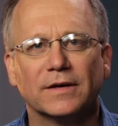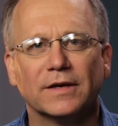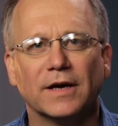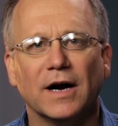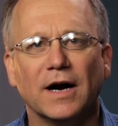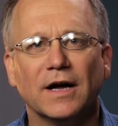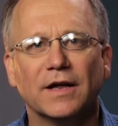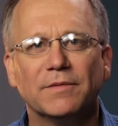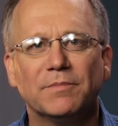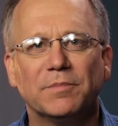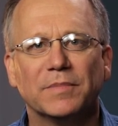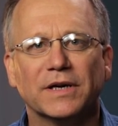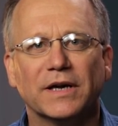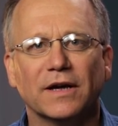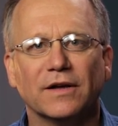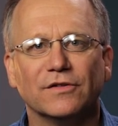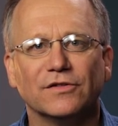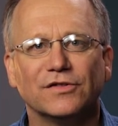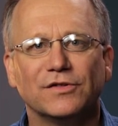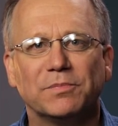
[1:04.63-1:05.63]
God
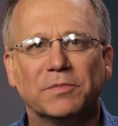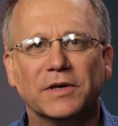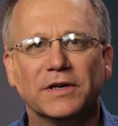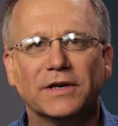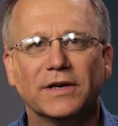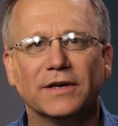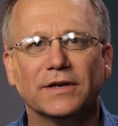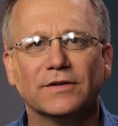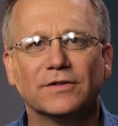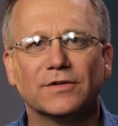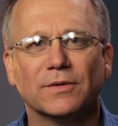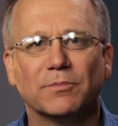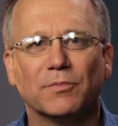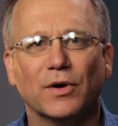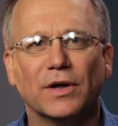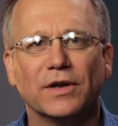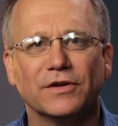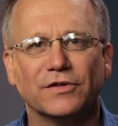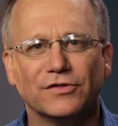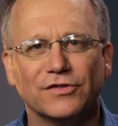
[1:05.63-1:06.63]
began speaking to
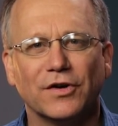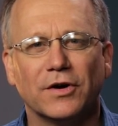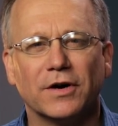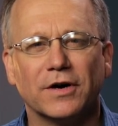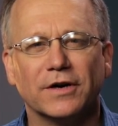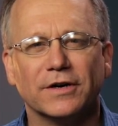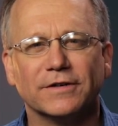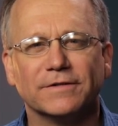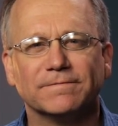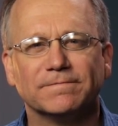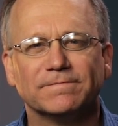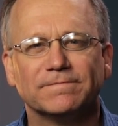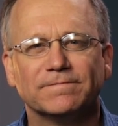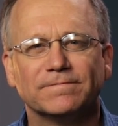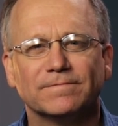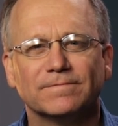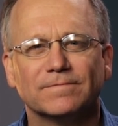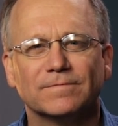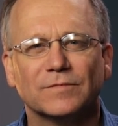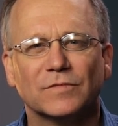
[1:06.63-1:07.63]
Brennan's heart.
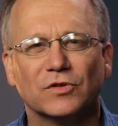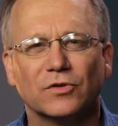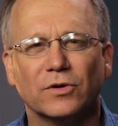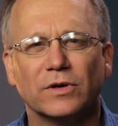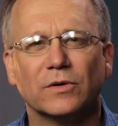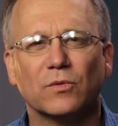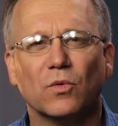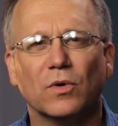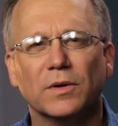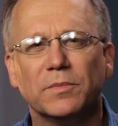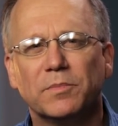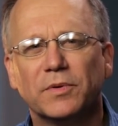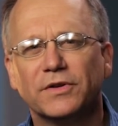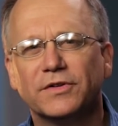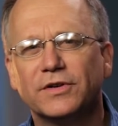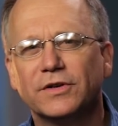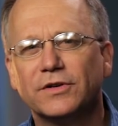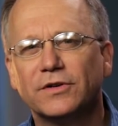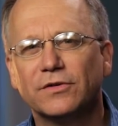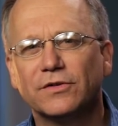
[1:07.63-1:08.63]
During one
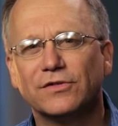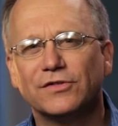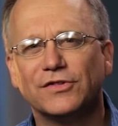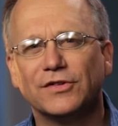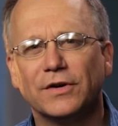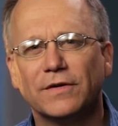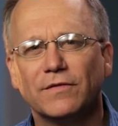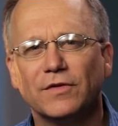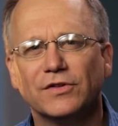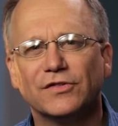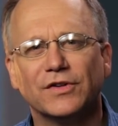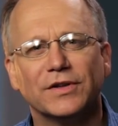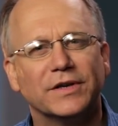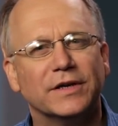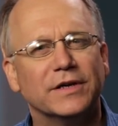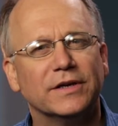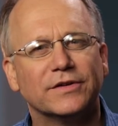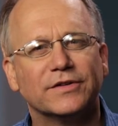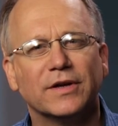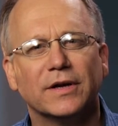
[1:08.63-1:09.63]
particular service that
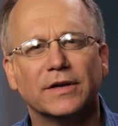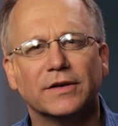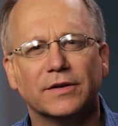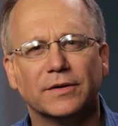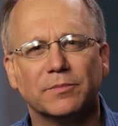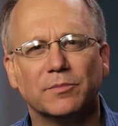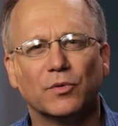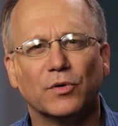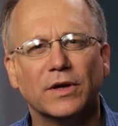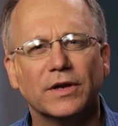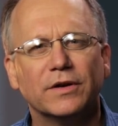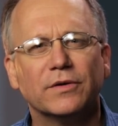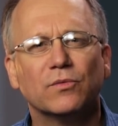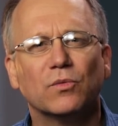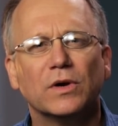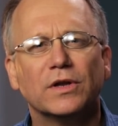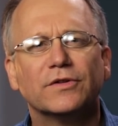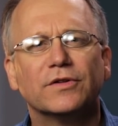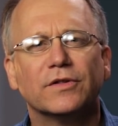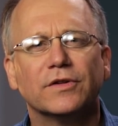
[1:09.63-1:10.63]
he attended, Brennan
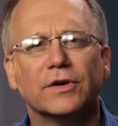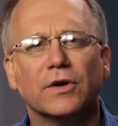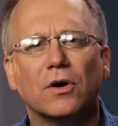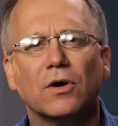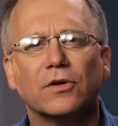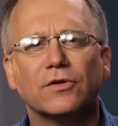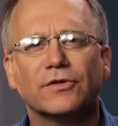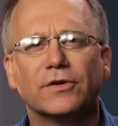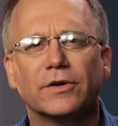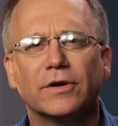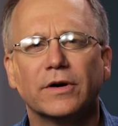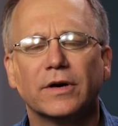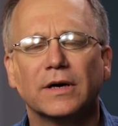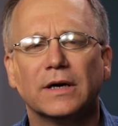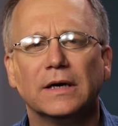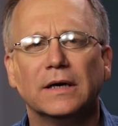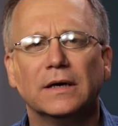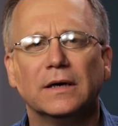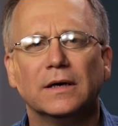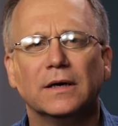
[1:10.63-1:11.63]
went to the altar,
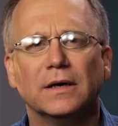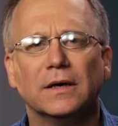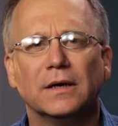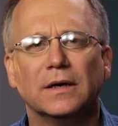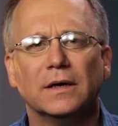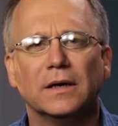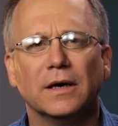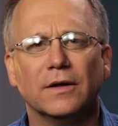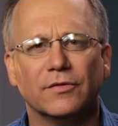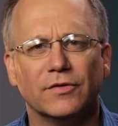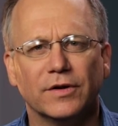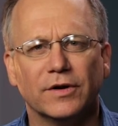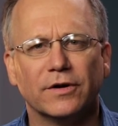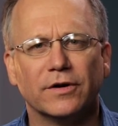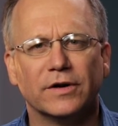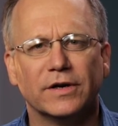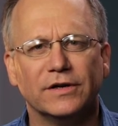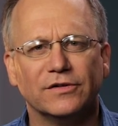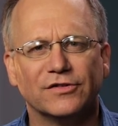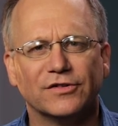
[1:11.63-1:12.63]
and
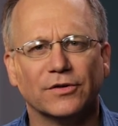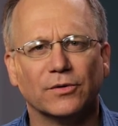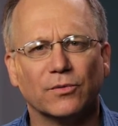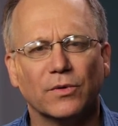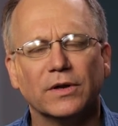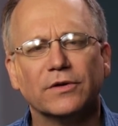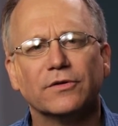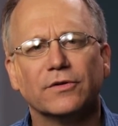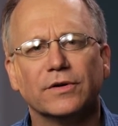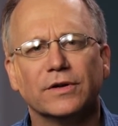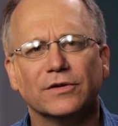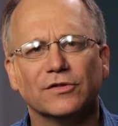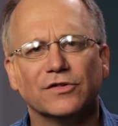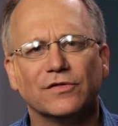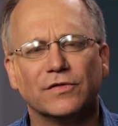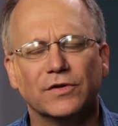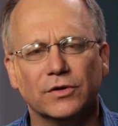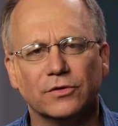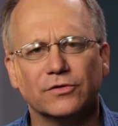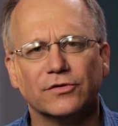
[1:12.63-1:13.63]
there he surrendered his
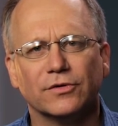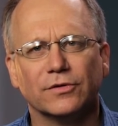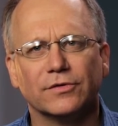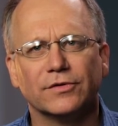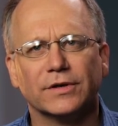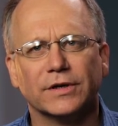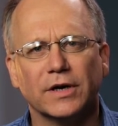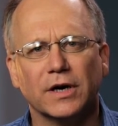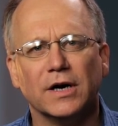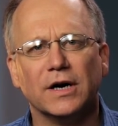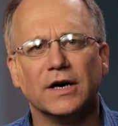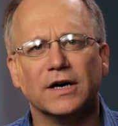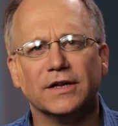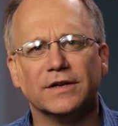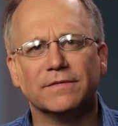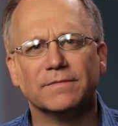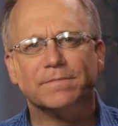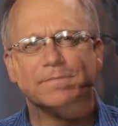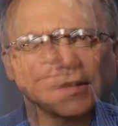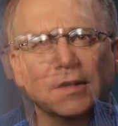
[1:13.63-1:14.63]
future to God.
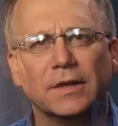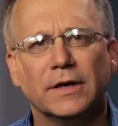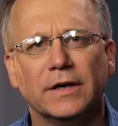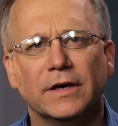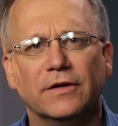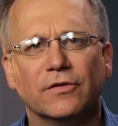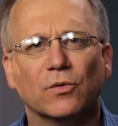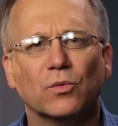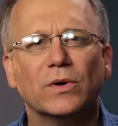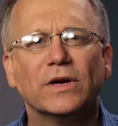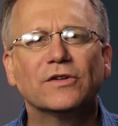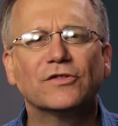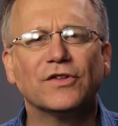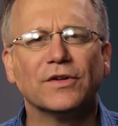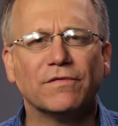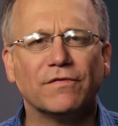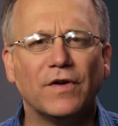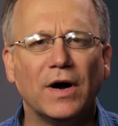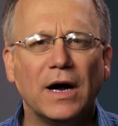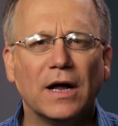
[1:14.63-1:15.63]
In the weeks
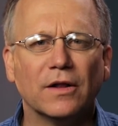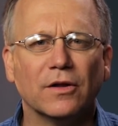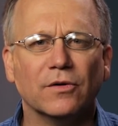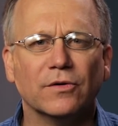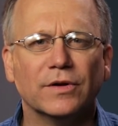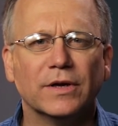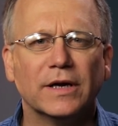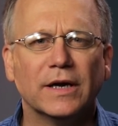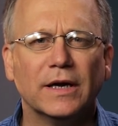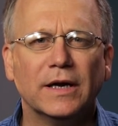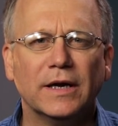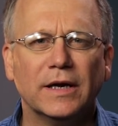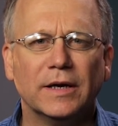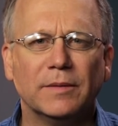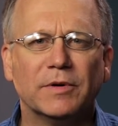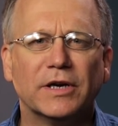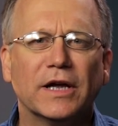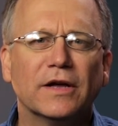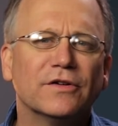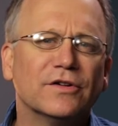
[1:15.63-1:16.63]
that followed, he
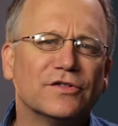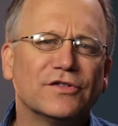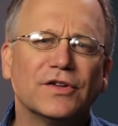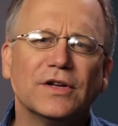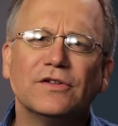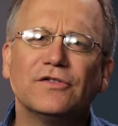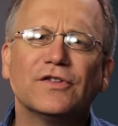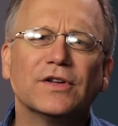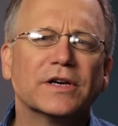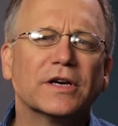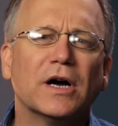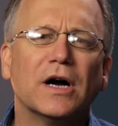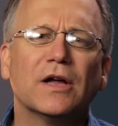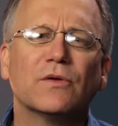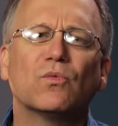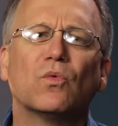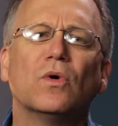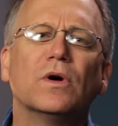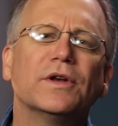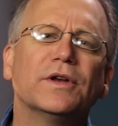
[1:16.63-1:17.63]
began to sense that
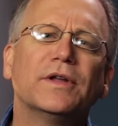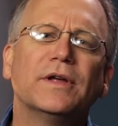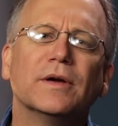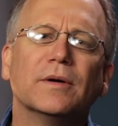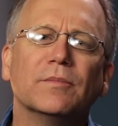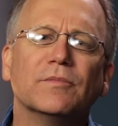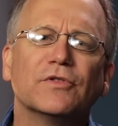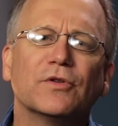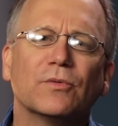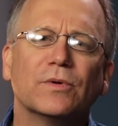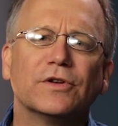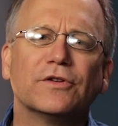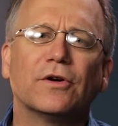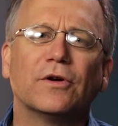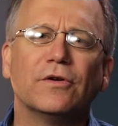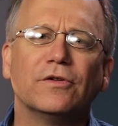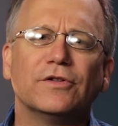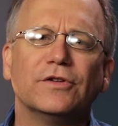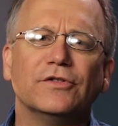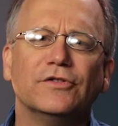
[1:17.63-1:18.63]
God wanted him to
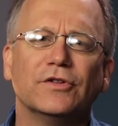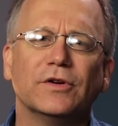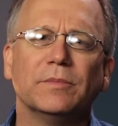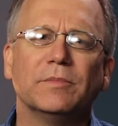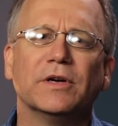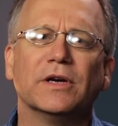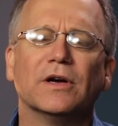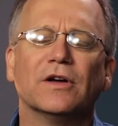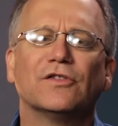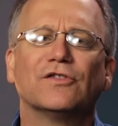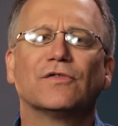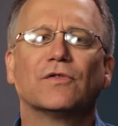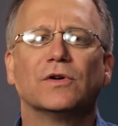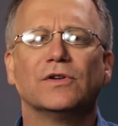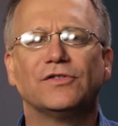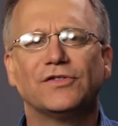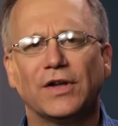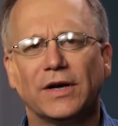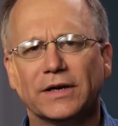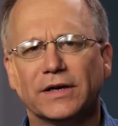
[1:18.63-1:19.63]
return to GBS for
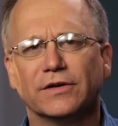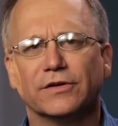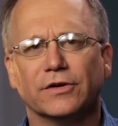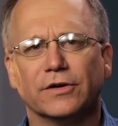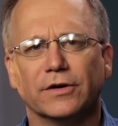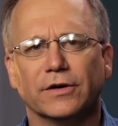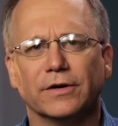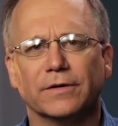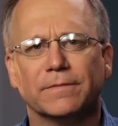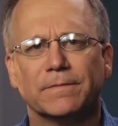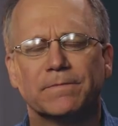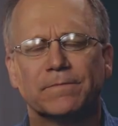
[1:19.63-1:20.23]
a second year.